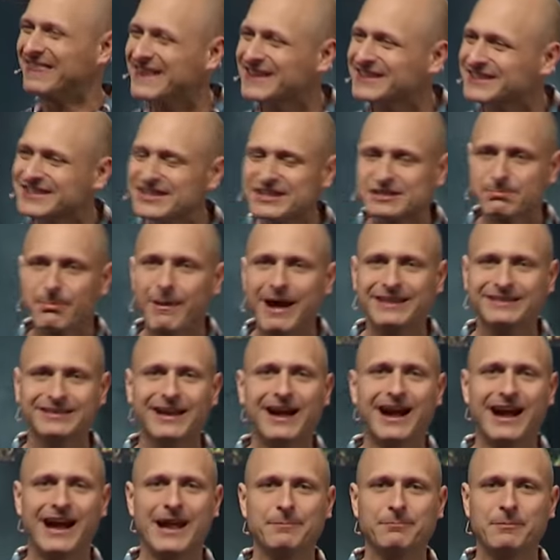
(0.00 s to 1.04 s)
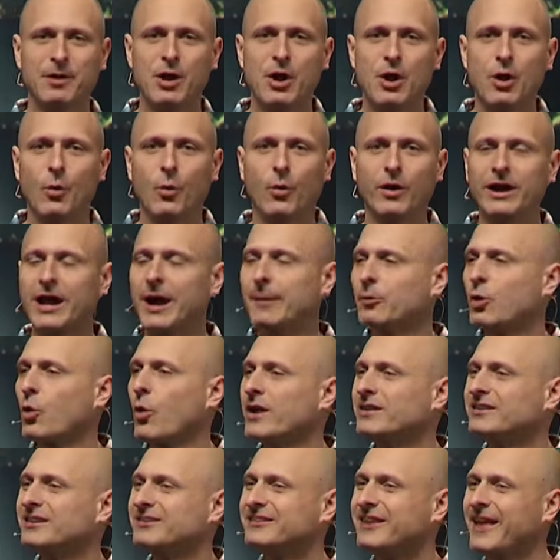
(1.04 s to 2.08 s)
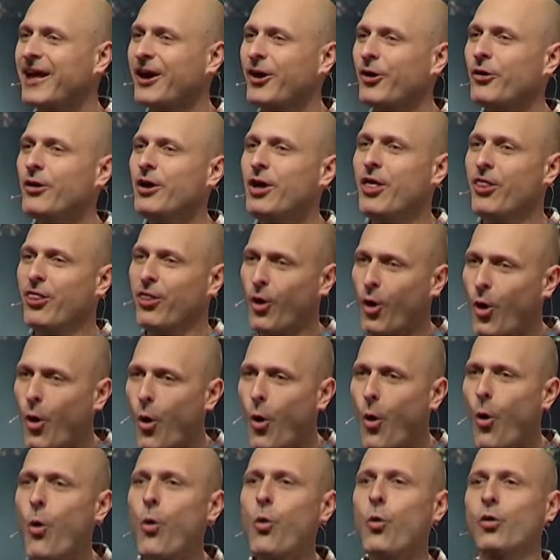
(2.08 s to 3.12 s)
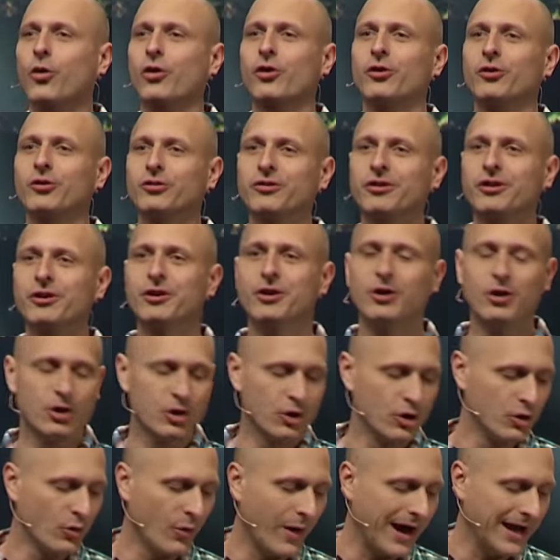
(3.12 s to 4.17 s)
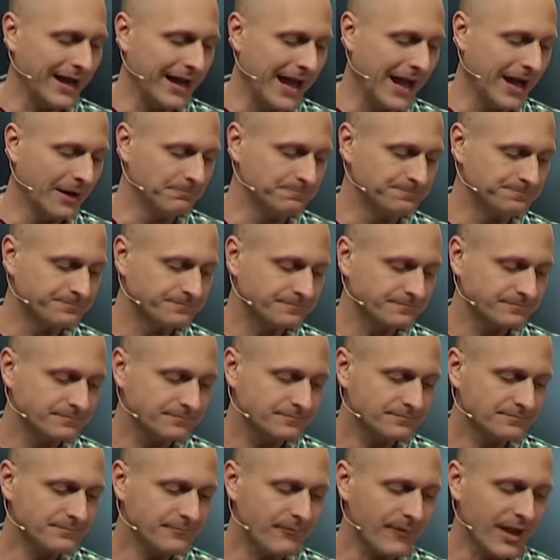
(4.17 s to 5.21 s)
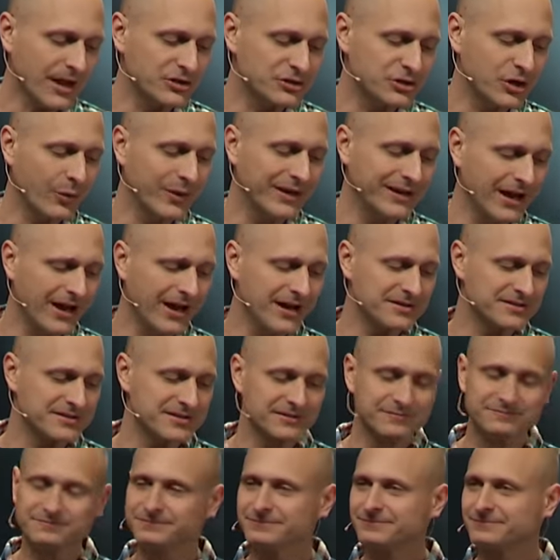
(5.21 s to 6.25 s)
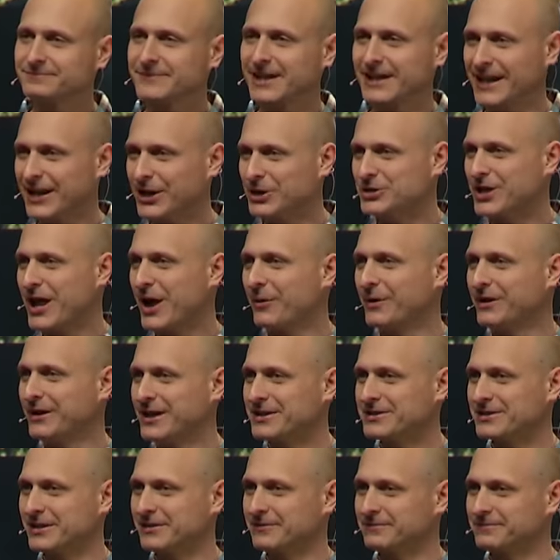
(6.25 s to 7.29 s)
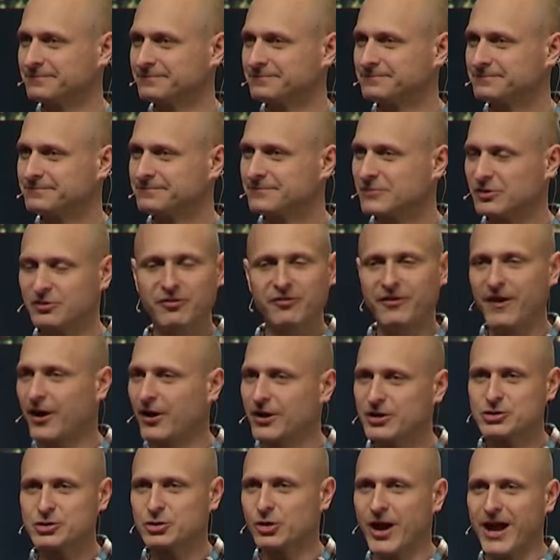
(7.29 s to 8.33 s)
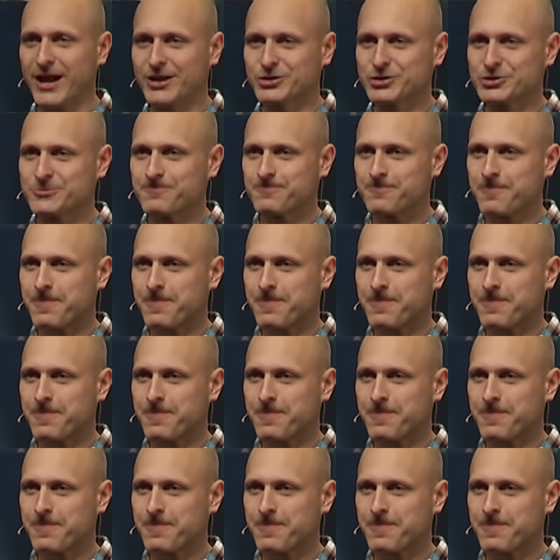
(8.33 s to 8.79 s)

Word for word: This is my time when I'm going to tell the whole world who I am. And so he does. And here's how he does it. It's very strange.